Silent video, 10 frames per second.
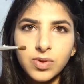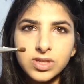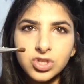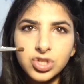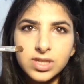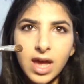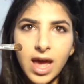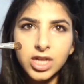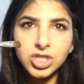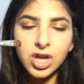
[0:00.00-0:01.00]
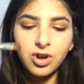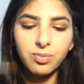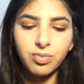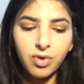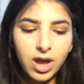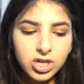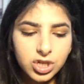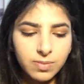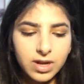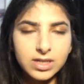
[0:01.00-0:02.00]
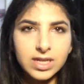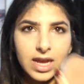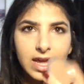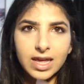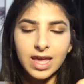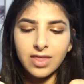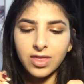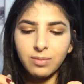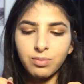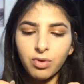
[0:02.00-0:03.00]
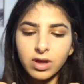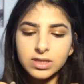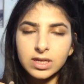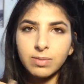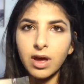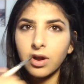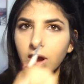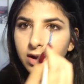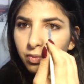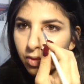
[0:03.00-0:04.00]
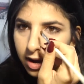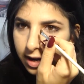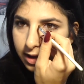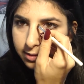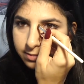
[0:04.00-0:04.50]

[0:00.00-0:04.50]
This is just an eyeshadow brush. I'm going to take again that bronzing powder and run it